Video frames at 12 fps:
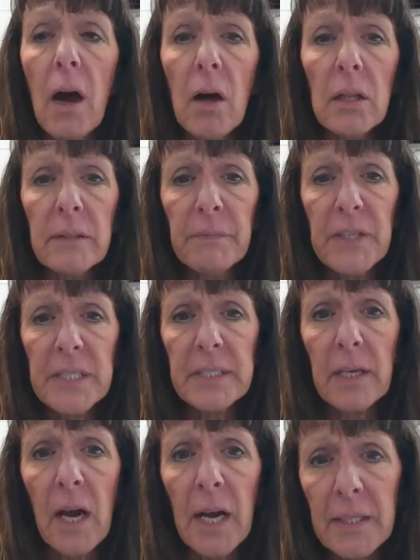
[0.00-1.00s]
all of these
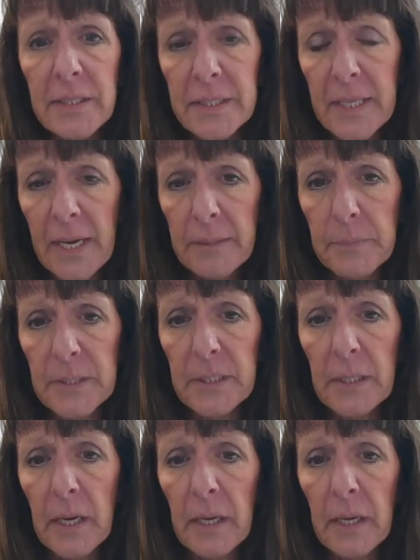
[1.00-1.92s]
concepts.